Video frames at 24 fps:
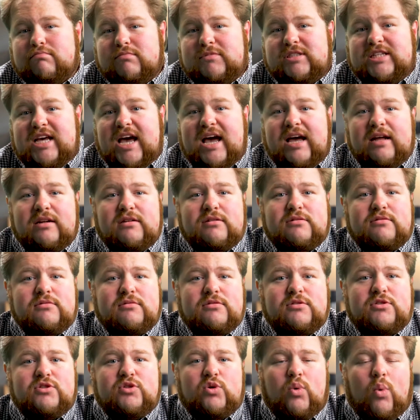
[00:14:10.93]
10,
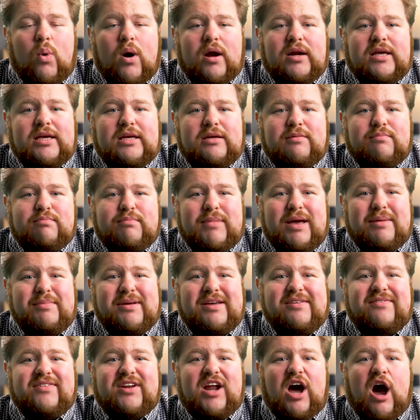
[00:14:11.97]
20, maybe
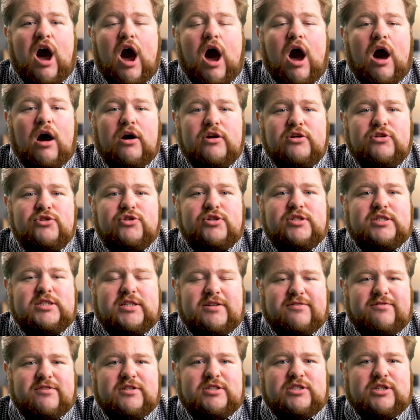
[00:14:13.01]
even 100
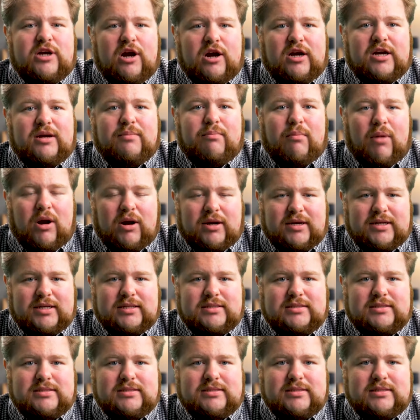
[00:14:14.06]
different target
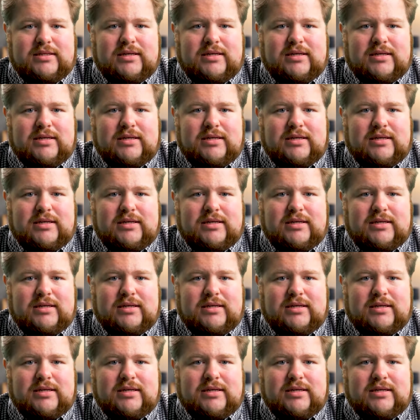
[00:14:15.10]
markets